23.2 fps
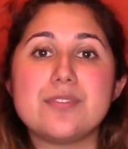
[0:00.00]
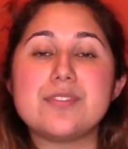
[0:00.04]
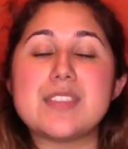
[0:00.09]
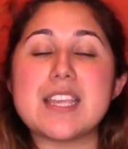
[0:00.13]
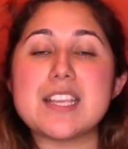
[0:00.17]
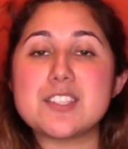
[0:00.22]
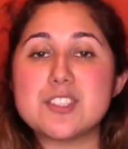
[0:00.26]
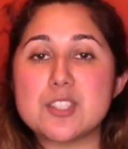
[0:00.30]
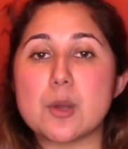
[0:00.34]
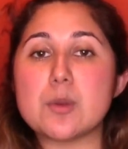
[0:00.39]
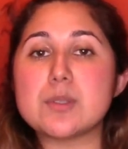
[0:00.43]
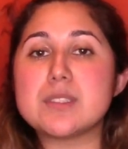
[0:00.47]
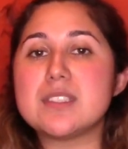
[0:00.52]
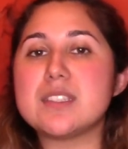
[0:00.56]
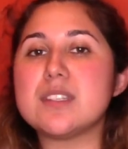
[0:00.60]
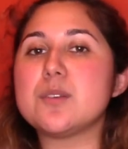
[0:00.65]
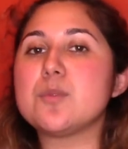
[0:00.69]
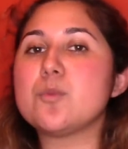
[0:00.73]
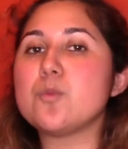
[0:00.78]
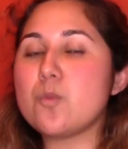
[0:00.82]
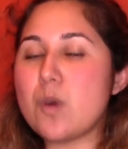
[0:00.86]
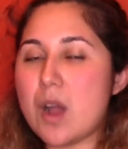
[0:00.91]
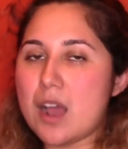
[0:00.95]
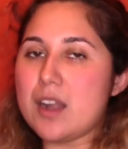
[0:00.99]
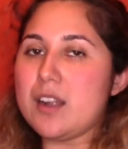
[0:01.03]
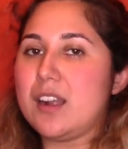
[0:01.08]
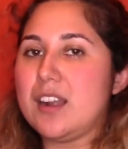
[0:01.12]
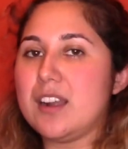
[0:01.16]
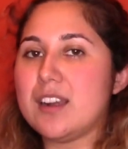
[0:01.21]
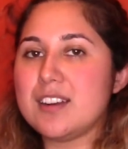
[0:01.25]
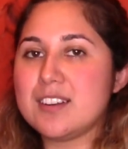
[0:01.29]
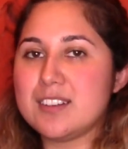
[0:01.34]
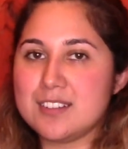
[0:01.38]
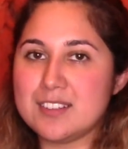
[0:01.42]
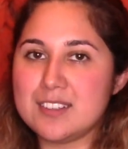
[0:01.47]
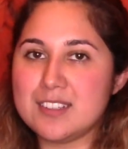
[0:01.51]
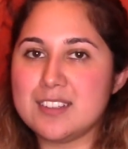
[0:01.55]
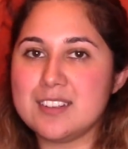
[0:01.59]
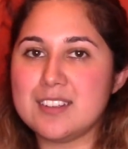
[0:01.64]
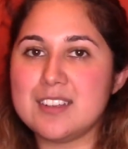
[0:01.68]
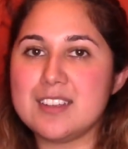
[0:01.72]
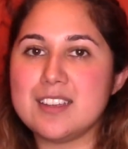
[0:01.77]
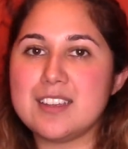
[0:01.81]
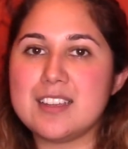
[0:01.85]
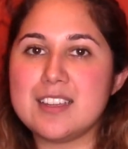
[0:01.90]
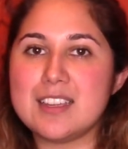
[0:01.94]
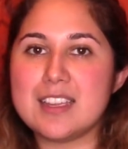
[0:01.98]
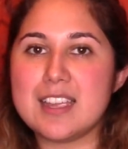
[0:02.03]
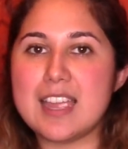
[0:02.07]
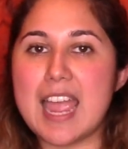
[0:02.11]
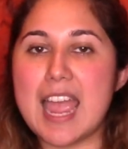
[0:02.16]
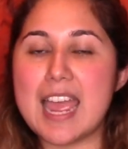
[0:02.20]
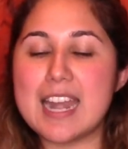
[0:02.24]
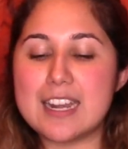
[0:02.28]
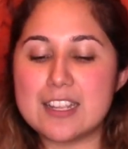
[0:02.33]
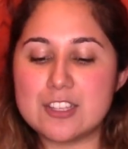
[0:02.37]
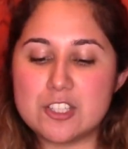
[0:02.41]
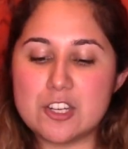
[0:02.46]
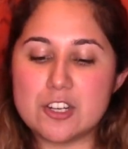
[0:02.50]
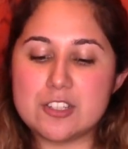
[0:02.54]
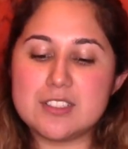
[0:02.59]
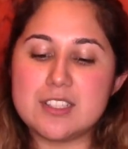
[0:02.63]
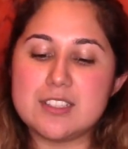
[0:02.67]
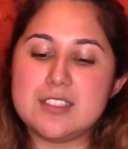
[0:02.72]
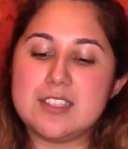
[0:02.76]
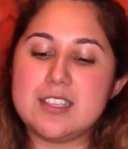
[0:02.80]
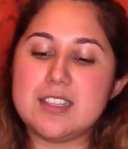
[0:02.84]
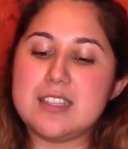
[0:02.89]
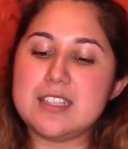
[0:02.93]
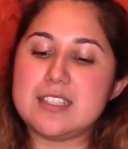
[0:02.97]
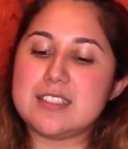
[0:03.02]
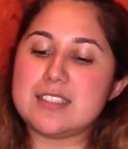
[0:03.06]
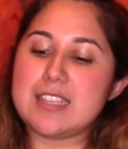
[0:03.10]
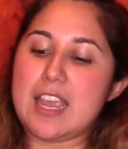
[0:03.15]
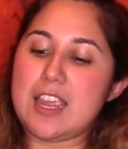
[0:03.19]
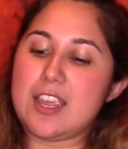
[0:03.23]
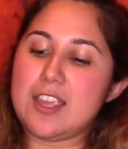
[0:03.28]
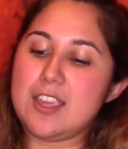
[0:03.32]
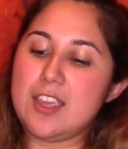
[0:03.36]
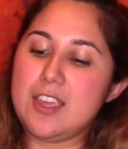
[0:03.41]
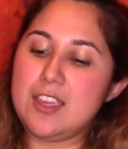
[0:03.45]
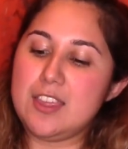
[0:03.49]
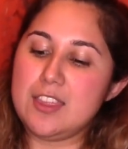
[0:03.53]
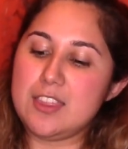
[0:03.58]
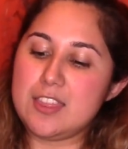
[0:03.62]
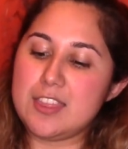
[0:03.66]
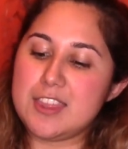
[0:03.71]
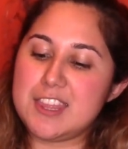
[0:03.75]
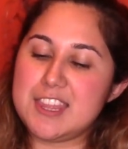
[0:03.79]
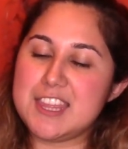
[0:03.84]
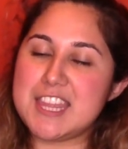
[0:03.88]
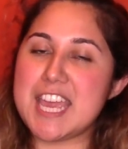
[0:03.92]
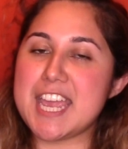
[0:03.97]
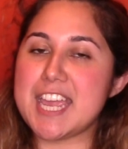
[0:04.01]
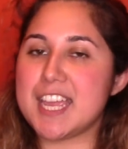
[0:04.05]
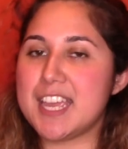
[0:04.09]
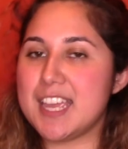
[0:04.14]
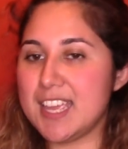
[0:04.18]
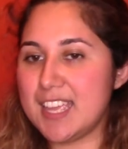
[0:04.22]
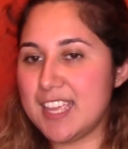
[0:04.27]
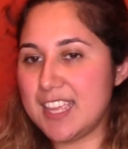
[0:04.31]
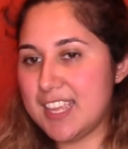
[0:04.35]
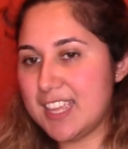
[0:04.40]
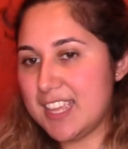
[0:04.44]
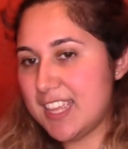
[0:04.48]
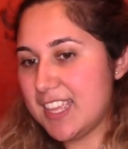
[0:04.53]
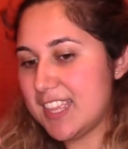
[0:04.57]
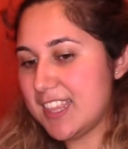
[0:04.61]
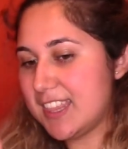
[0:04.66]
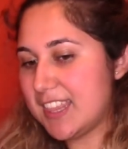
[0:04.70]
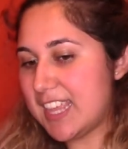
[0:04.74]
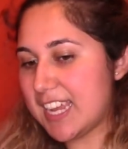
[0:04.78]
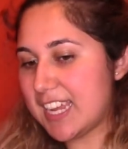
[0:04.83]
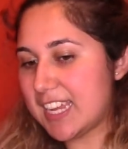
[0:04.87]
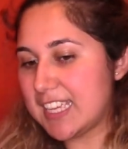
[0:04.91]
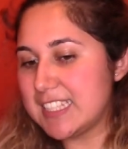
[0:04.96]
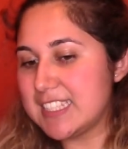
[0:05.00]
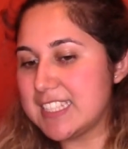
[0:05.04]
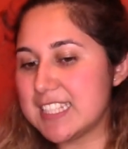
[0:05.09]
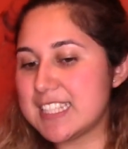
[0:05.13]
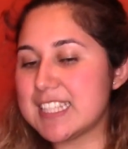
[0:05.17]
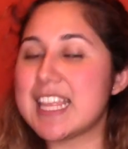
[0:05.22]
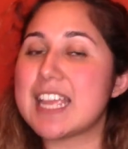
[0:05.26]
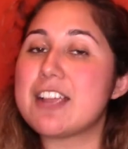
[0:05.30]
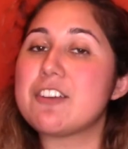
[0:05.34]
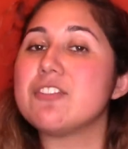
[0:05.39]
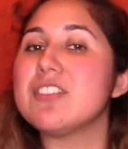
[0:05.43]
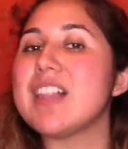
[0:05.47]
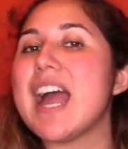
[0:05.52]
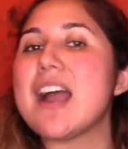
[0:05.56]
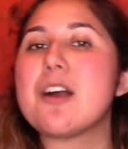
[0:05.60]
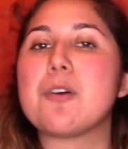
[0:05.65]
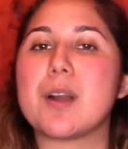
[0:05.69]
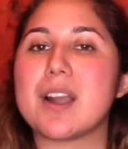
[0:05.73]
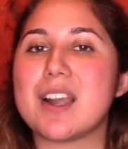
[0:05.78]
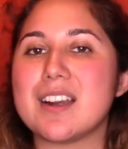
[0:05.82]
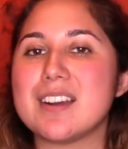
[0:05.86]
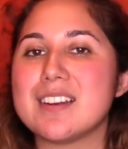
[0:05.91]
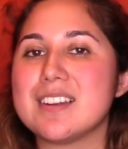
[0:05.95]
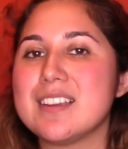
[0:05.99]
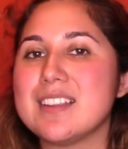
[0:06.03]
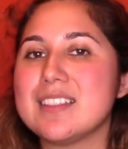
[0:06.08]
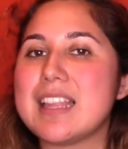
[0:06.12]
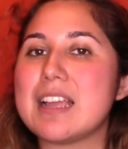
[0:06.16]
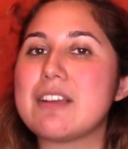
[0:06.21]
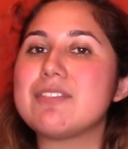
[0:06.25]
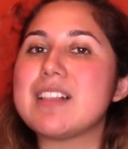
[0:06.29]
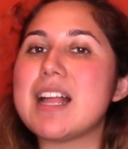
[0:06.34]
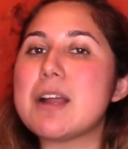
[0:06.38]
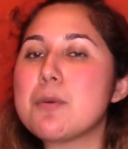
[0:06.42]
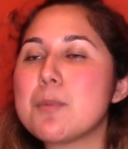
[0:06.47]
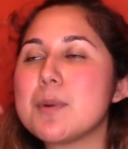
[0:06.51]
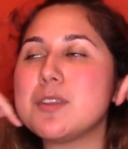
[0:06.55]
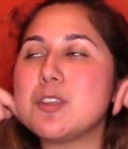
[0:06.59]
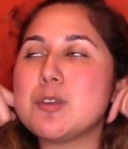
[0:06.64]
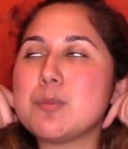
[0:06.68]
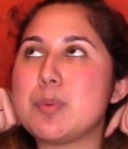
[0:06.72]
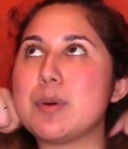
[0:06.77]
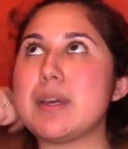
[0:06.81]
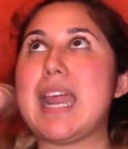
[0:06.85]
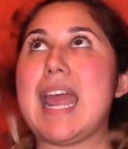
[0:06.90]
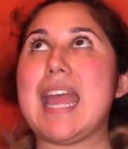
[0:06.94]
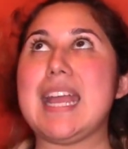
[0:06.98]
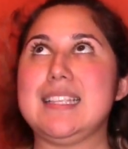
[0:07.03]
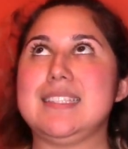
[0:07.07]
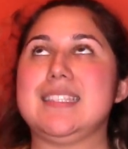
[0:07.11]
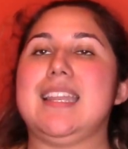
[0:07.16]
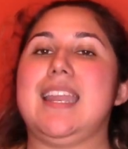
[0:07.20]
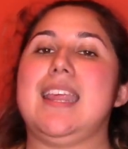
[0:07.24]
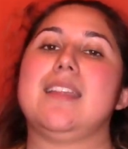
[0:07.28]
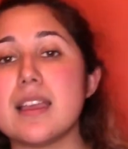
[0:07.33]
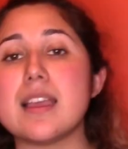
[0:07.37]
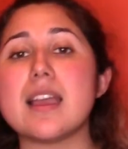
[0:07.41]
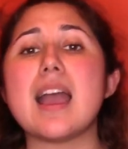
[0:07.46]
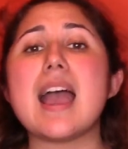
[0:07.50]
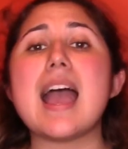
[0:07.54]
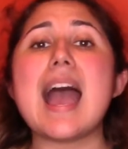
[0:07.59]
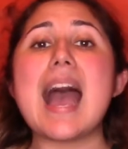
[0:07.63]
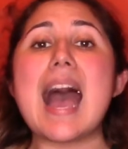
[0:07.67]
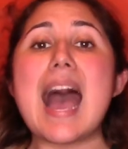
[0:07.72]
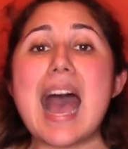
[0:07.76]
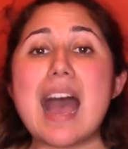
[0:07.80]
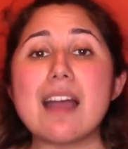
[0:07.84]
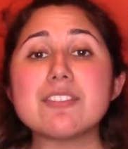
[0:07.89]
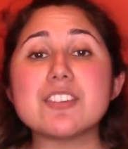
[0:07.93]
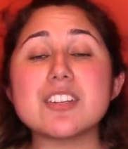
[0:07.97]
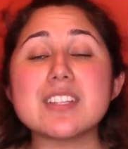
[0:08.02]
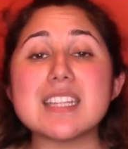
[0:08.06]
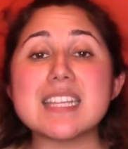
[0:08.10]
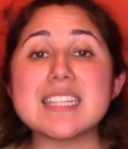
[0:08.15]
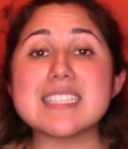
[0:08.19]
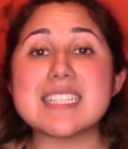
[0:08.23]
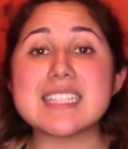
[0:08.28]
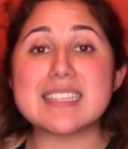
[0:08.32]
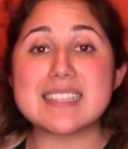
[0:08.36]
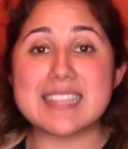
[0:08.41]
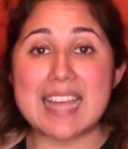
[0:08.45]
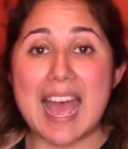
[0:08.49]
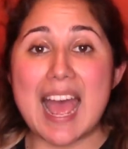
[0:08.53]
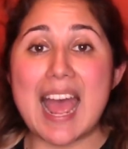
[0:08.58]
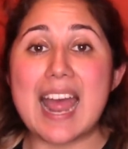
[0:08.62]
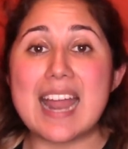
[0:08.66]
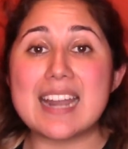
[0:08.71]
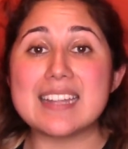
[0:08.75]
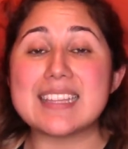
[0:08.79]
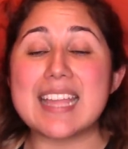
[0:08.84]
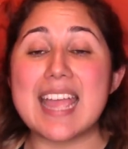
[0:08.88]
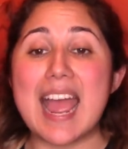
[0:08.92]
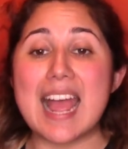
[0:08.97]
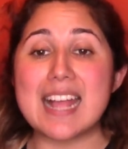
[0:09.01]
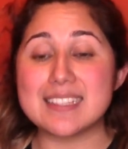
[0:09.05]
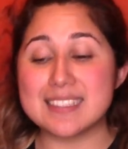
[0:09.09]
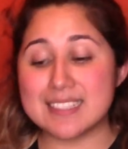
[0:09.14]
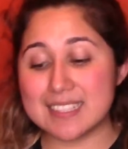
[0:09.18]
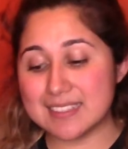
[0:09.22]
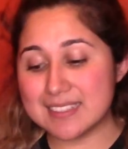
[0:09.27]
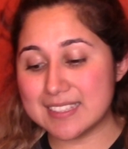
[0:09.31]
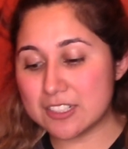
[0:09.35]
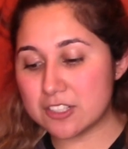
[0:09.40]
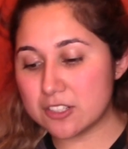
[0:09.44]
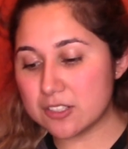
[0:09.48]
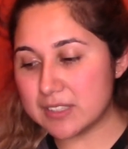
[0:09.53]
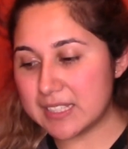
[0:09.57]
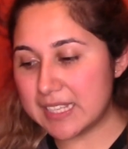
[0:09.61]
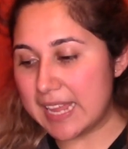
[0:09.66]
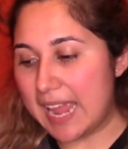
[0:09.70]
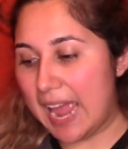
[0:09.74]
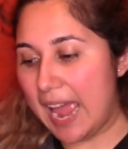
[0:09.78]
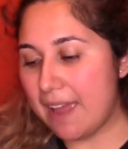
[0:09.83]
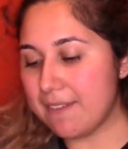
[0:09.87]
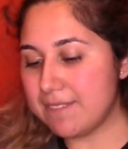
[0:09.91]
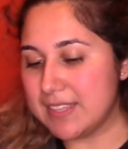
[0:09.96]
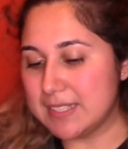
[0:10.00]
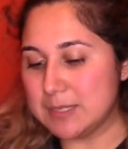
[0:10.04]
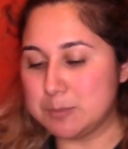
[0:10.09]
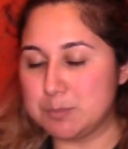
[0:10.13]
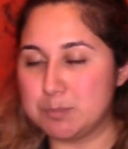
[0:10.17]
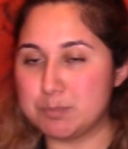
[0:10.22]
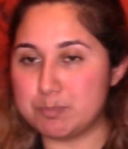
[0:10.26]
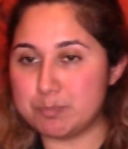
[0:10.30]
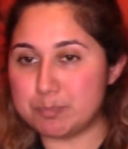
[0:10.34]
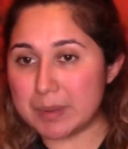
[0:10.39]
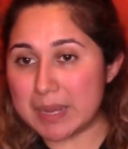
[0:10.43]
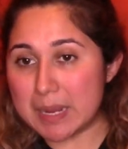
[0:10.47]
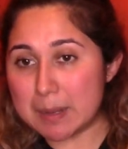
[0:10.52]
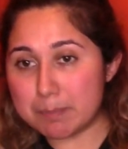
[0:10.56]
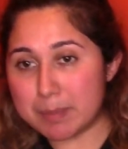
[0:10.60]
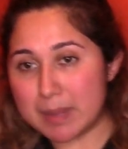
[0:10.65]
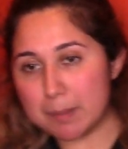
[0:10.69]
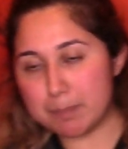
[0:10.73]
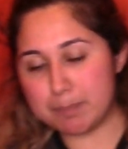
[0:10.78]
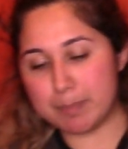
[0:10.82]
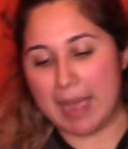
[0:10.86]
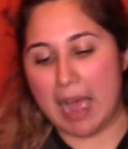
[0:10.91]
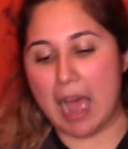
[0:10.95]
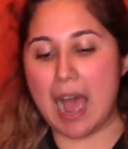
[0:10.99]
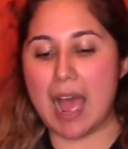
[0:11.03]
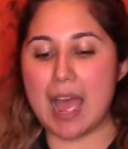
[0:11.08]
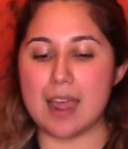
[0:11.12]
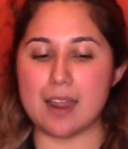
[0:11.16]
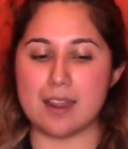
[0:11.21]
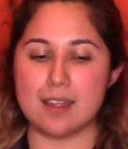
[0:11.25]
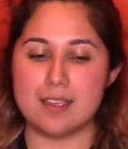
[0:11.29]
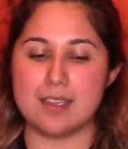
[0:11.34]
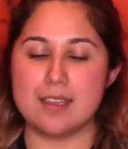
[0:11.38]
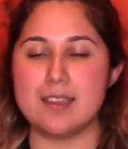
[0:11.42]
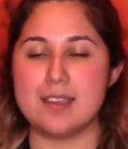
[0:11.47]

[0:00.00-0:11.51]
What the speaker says: they soaked it in water, and it turns into this thick consist, like flour when you put eggs in it. After they did that, they had to literally have this big pot